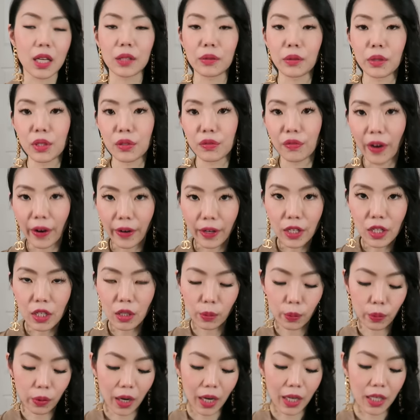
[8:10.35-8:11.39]
I was very
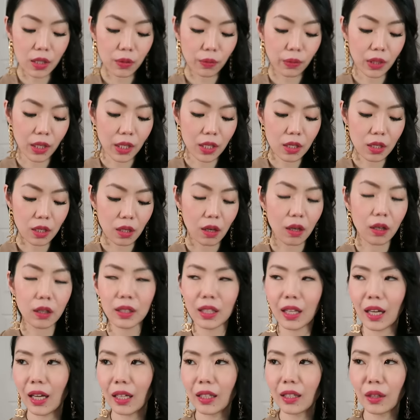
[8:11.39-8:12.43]
surprised when I saw
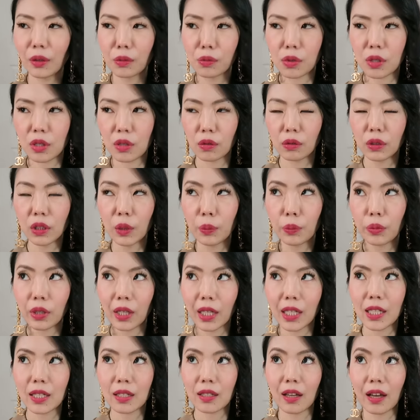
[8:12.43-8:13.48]
that it was only
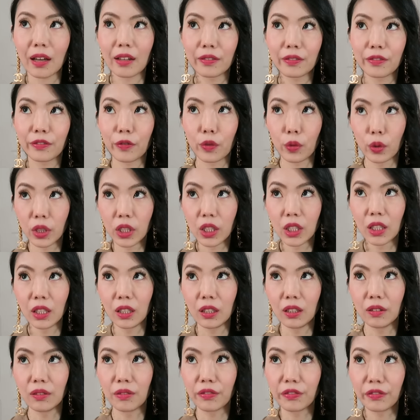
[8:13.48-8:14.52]
priced at
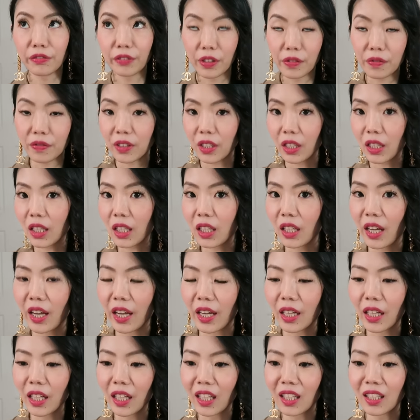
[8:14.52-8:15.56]
1450
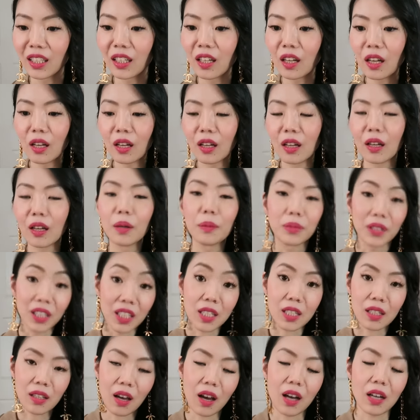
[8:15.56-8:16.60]
Canadian
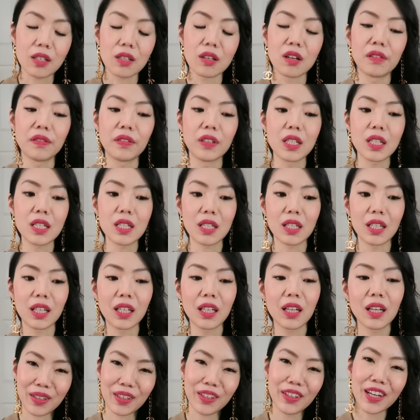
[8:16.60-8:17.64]
plus tax obviously.